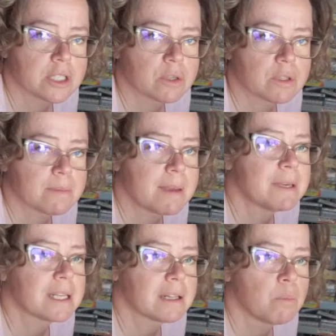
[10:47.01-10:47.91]
so it's maybe a
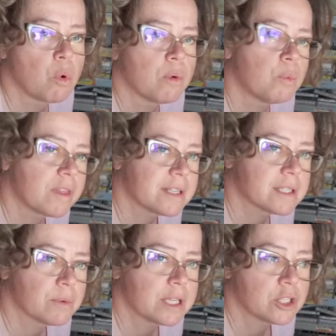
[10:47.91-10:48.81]
little more with the
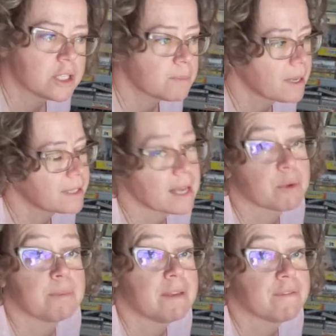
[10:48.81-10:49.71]
syringes, but that would be